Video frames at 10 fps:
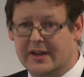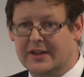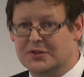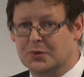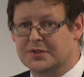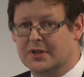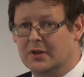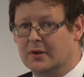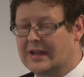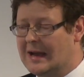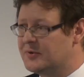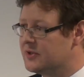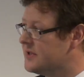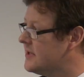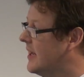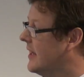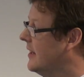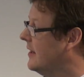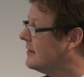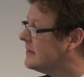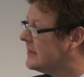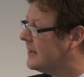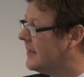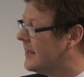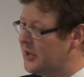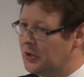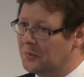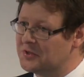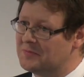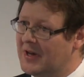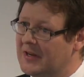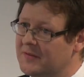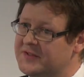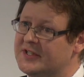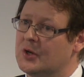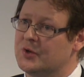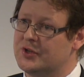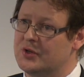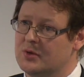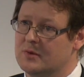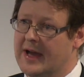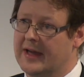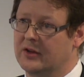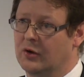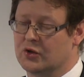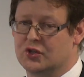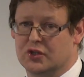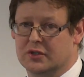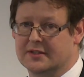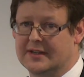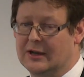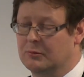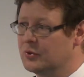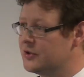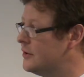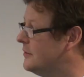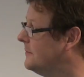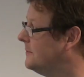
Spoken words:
and it also captures an enormous amount of CO2 and oxygen output.